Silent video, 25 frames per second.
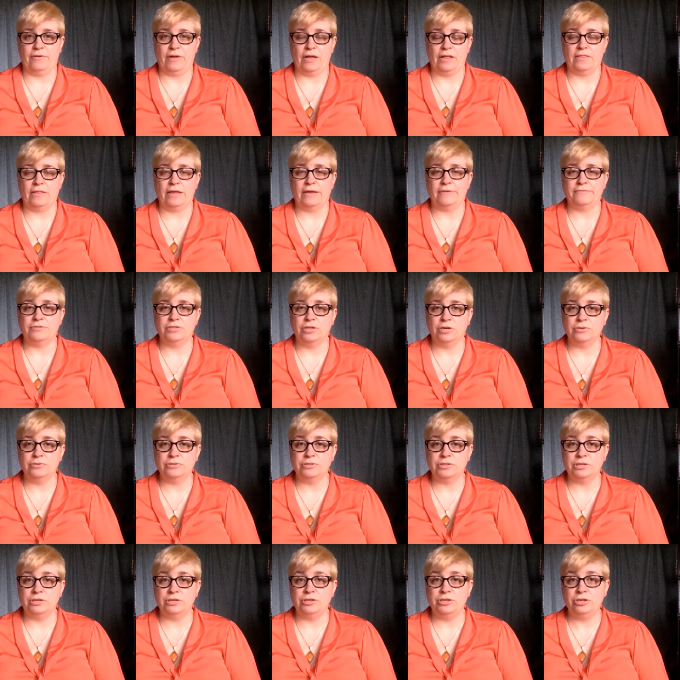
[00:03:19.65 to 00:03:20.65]
and they've
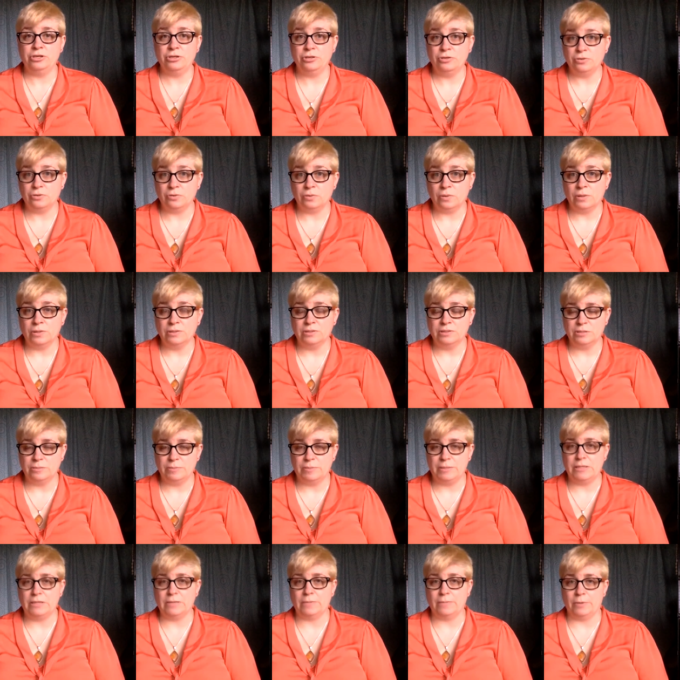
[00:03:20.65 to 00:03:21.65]
chosen you to
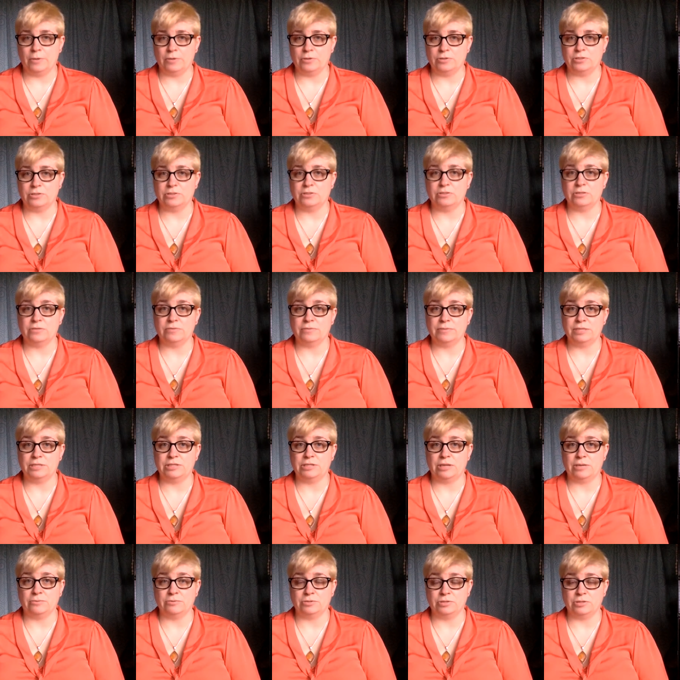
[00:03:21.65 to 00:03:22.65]
be the person to reach
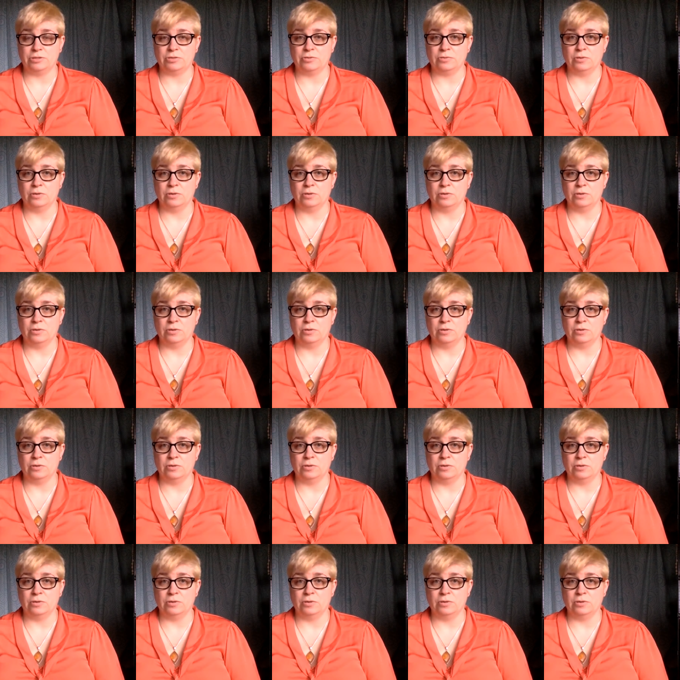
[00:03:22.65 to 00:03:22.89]
out to.